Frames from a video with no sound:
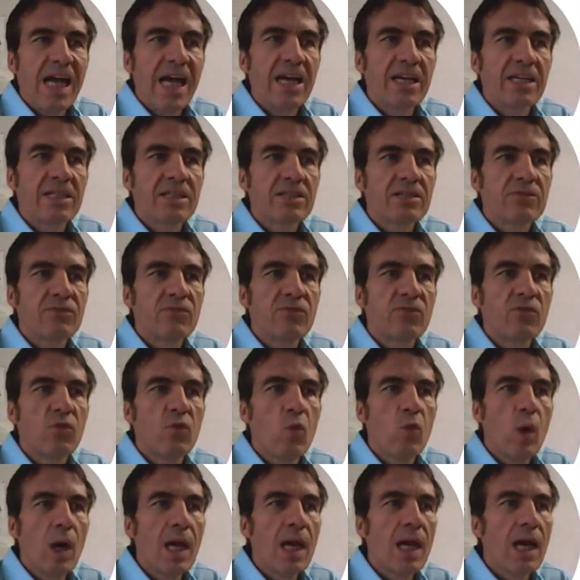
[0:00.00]
And
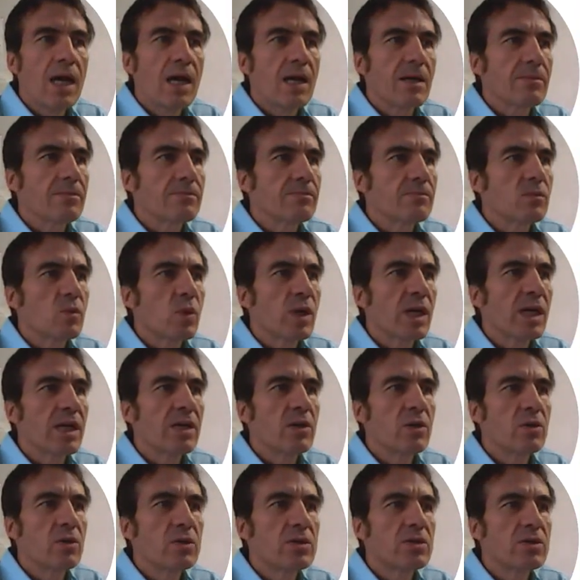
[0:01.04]
voila! When I
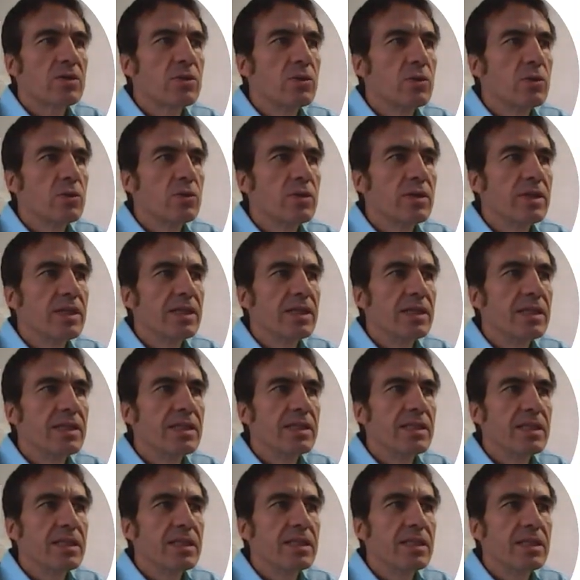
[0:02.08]
go to
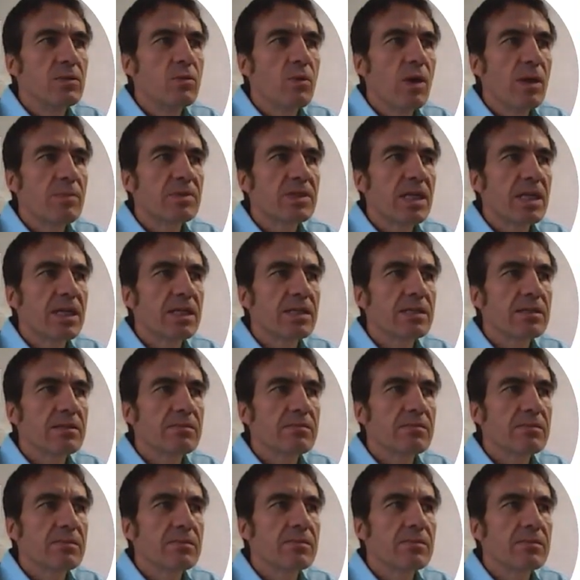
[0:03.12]
the website,
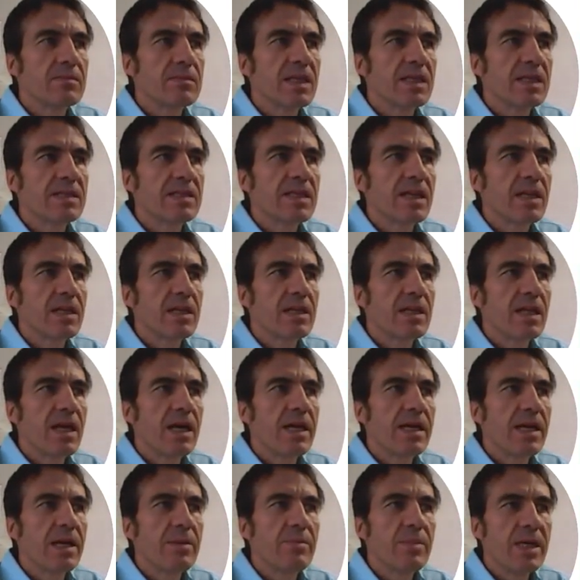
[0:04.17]

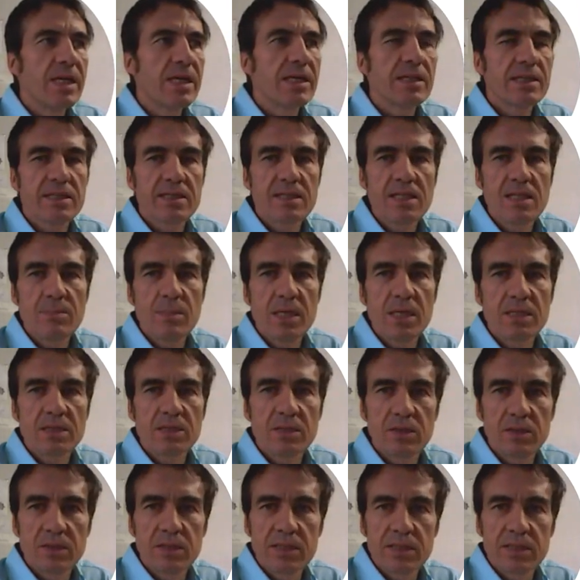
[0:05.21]

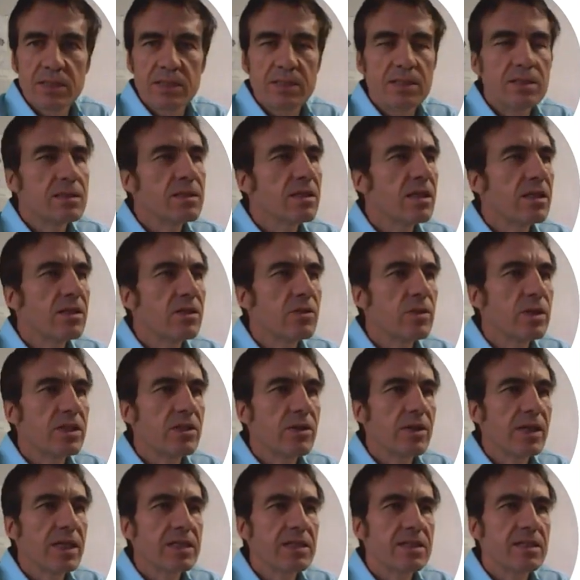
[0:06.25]

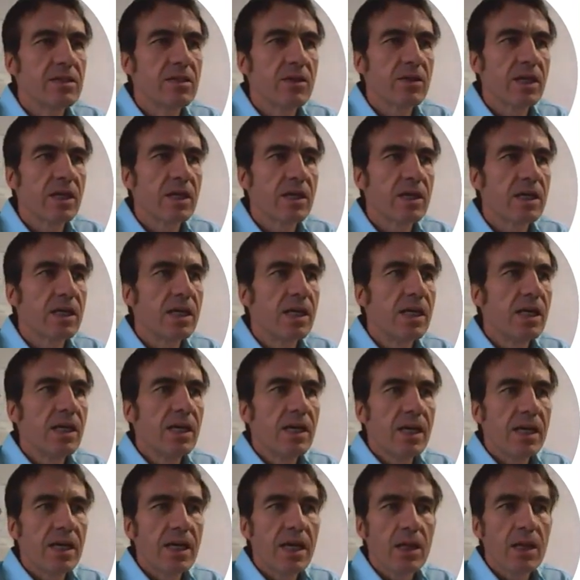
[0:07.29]
slima.dnue.ac.kr,
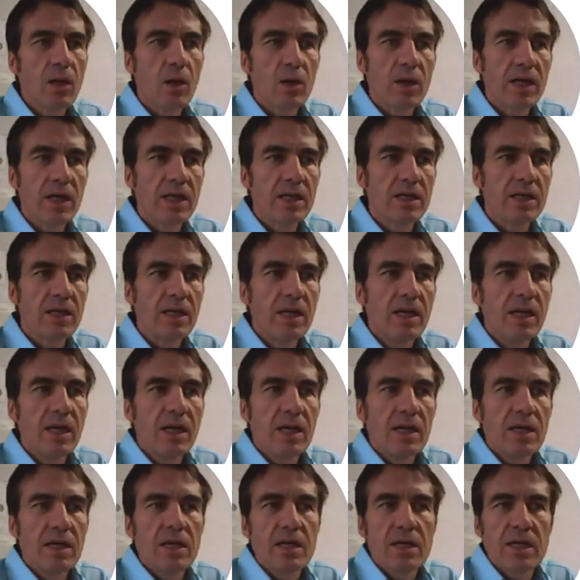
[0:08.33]
and I log in
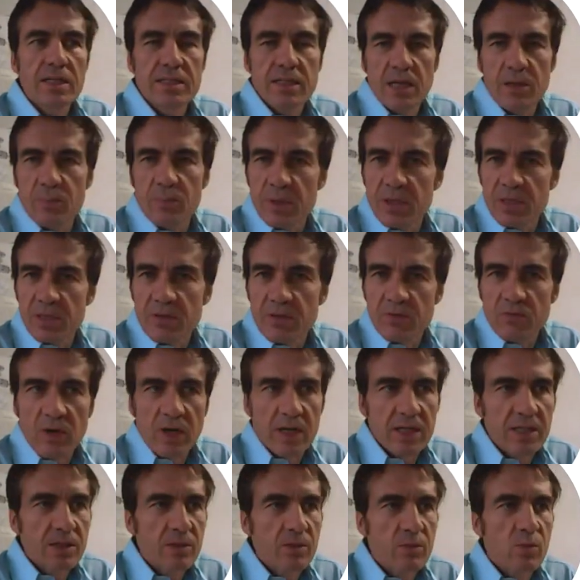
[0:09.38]
and I type in
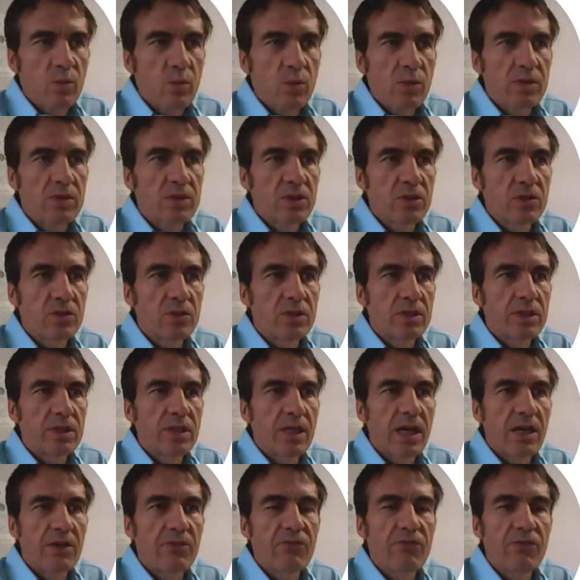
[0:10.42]
writing with
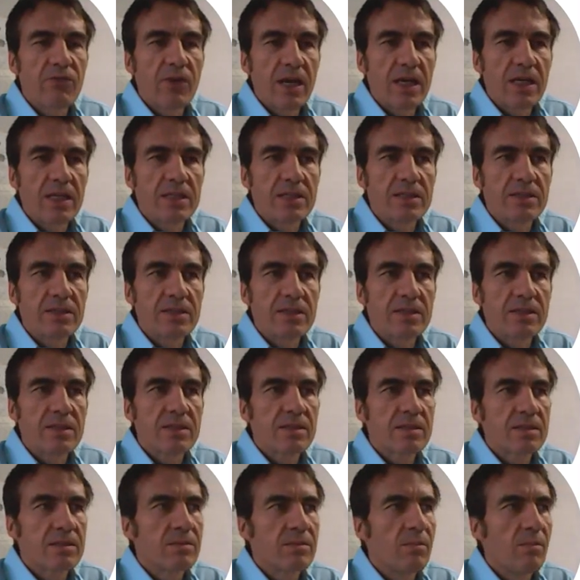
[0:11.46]
children, I find
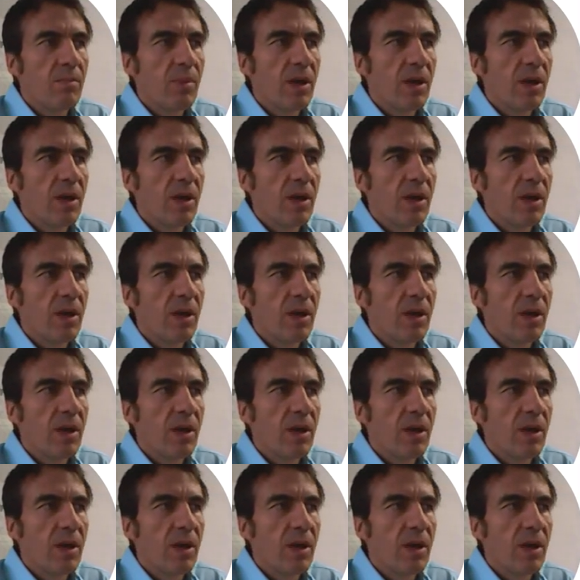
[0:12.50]
this.